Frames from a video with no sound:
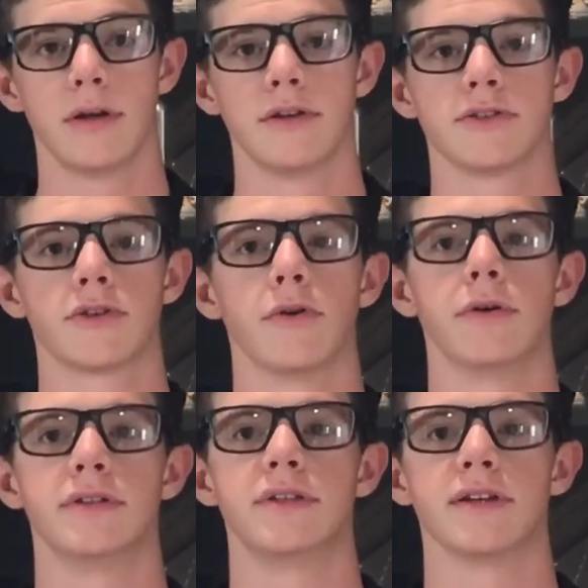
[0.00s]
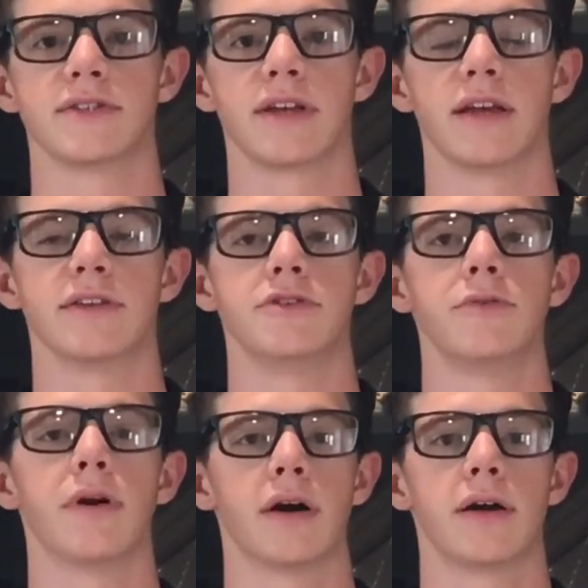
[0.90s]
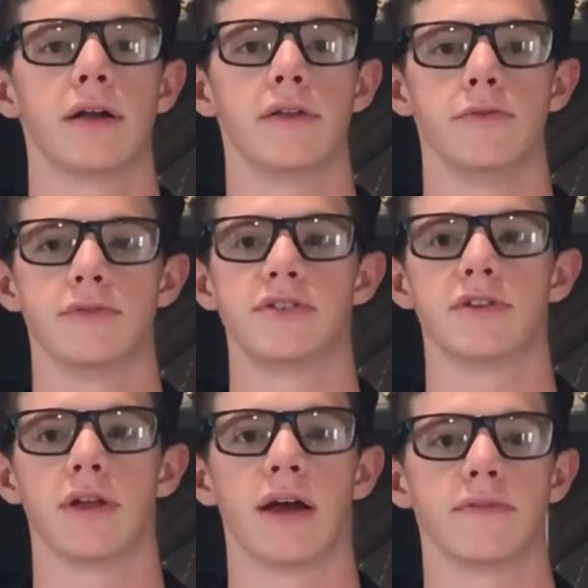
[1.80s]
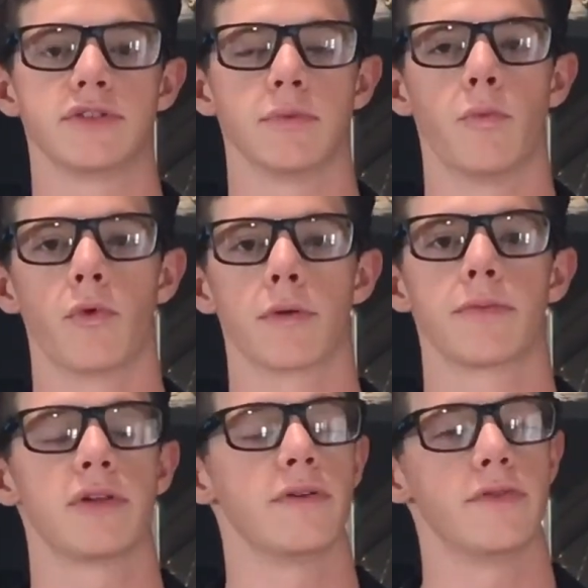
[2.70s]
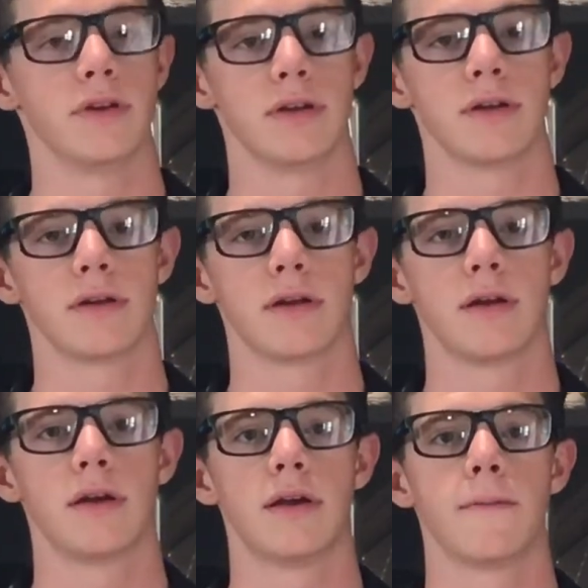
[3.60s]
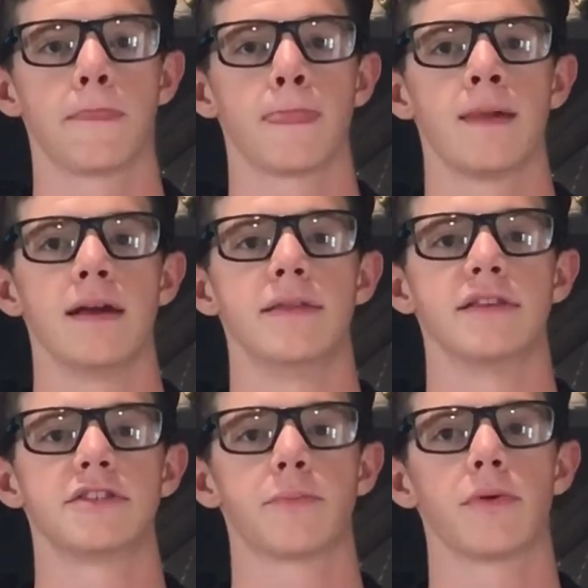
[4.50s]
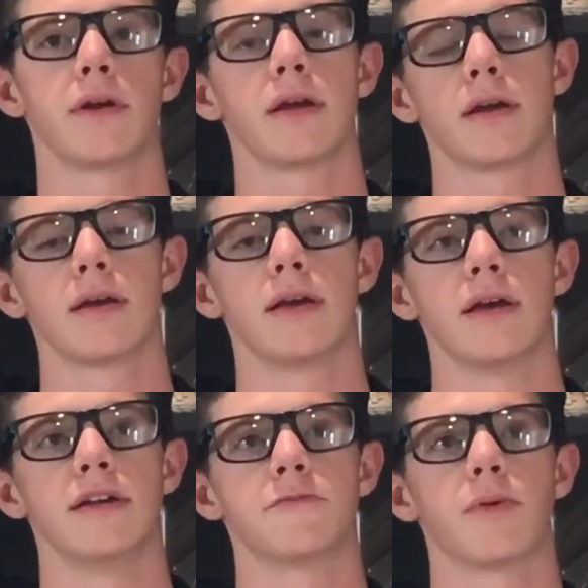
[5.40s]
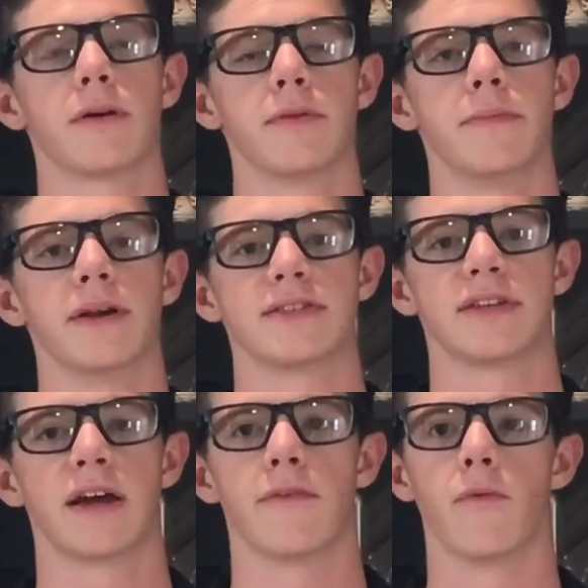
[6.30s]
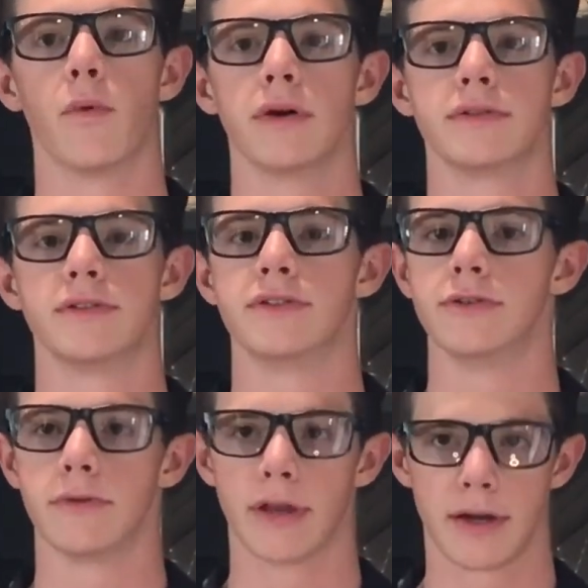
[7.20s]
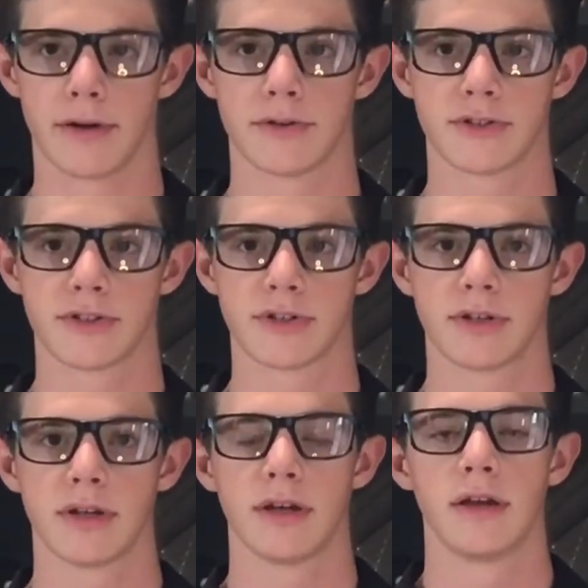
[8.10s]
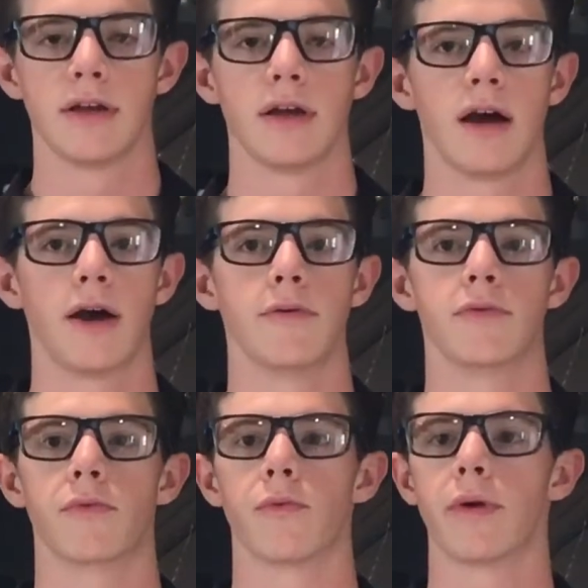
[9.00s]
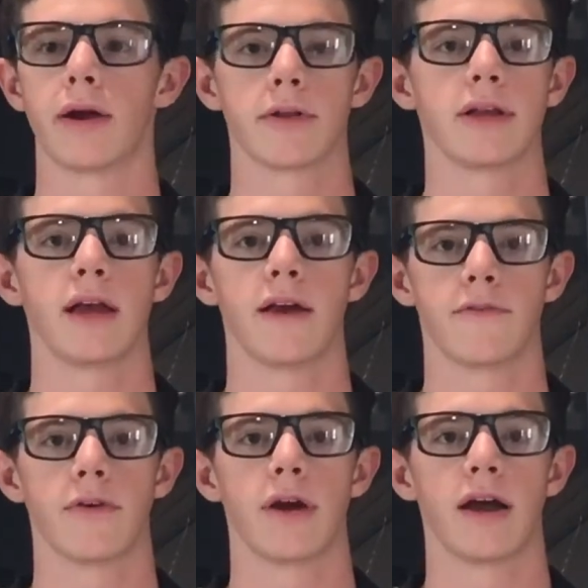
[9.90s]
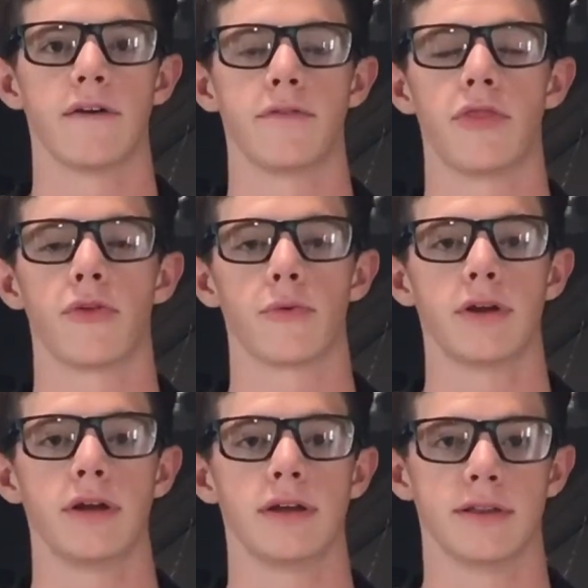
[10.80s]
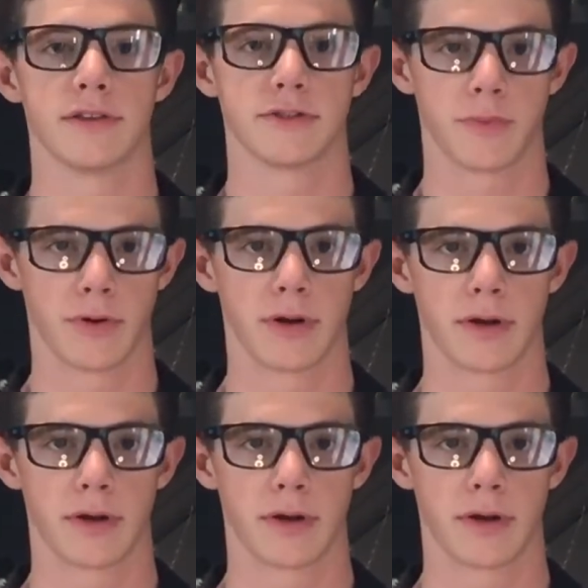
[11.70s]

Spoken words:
so it doesn't get too hot and you can still have some warmth if needed. In the spring, it's probably best to have 1 to 2 layers. I would rarely ever have 3 in the spring.